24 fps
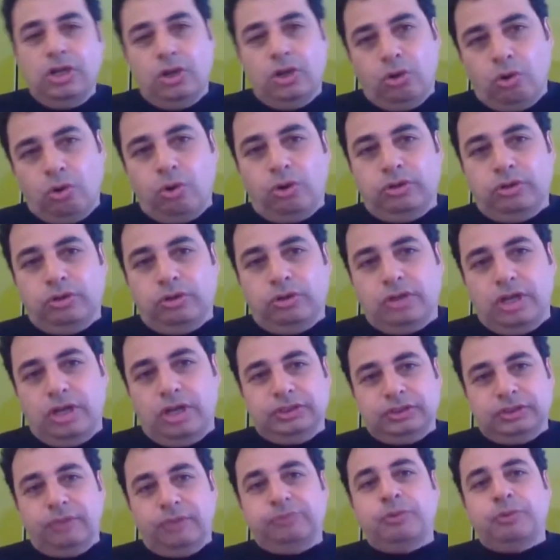or
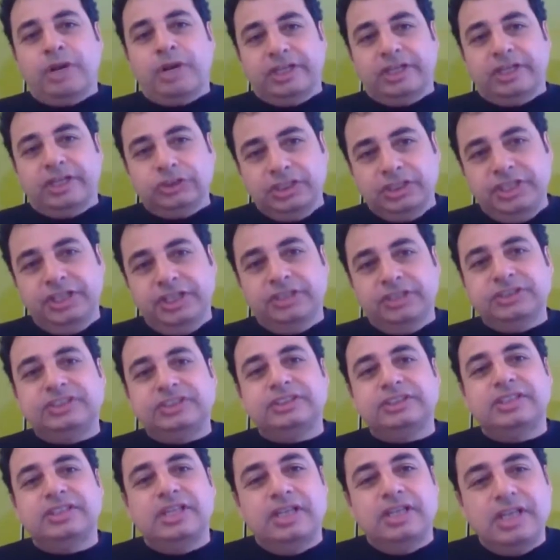uh, software
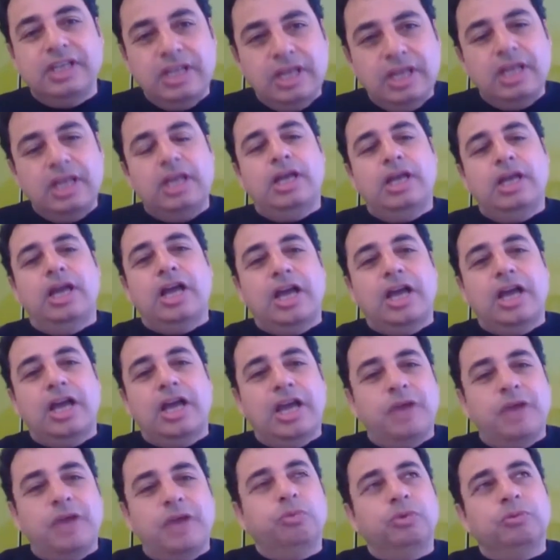engineers.
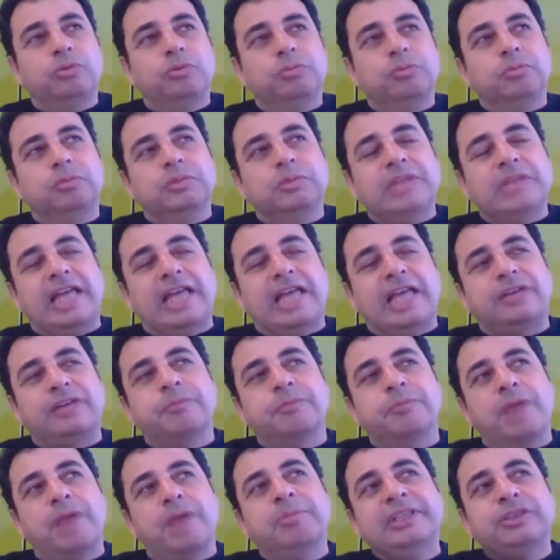Uh,
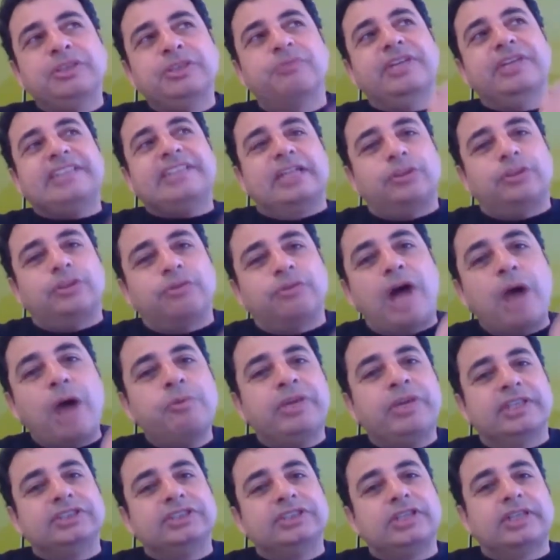like a bit of insight of how
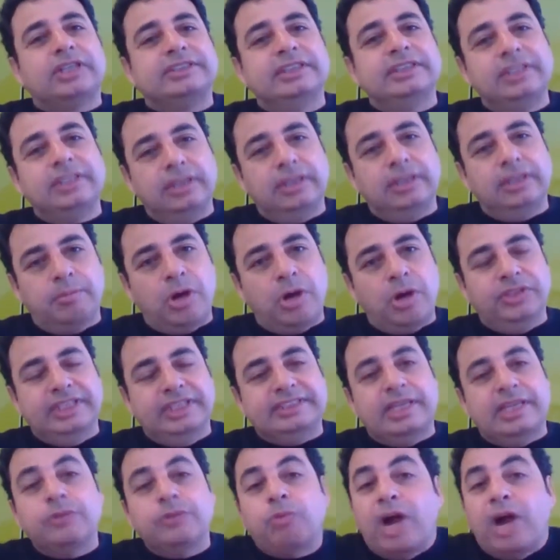we can start thinking about
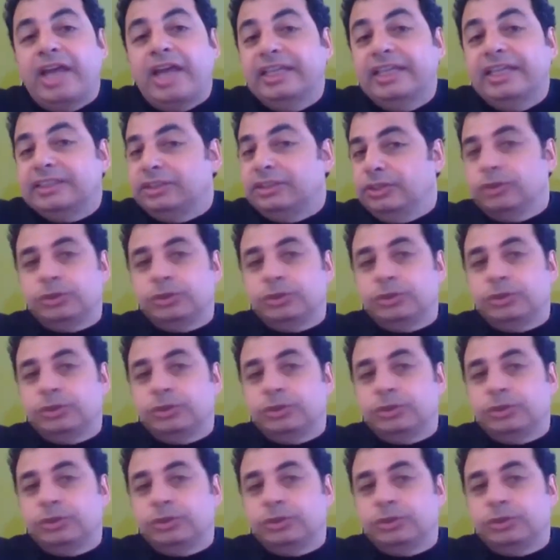this and why is it